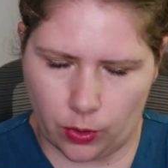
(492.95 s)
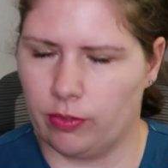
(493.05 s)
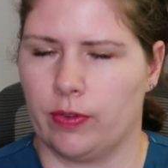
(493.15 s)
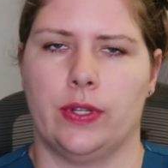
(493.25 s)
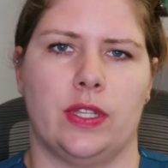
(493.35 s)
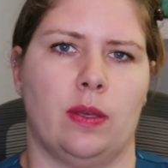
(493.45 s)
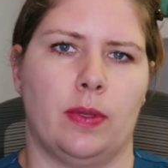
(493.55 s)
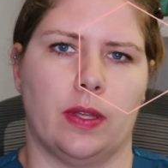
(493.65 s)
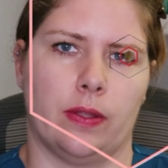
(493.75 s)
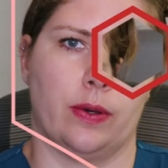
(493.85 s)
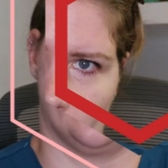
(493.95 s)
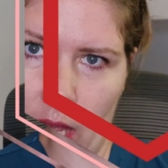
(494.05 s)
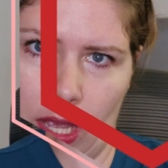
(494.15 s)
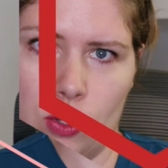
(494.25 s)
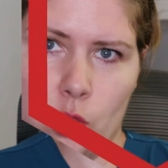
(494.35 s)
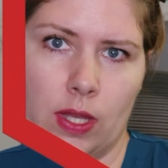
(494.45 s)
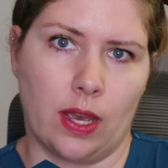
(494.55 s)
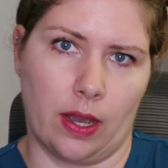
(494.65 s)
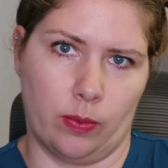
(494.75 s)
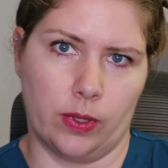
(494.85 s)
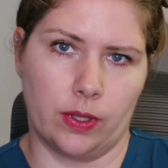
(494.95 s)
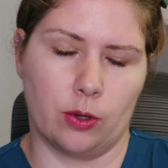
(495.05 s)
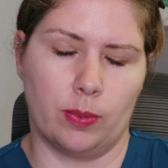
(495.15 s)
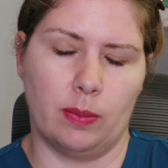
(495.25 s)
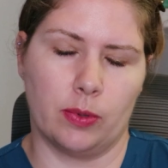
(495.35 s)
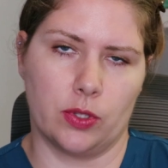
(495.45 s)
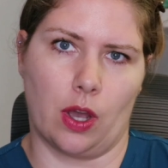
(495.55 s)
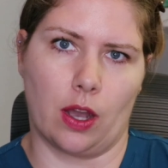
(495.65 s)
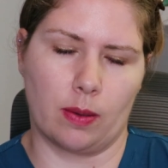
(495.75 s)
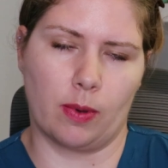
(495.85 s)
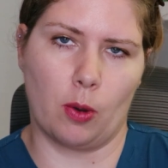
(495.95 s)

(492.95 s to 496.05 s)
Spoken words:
go for a TPLO. Occasionally, I will hear people talk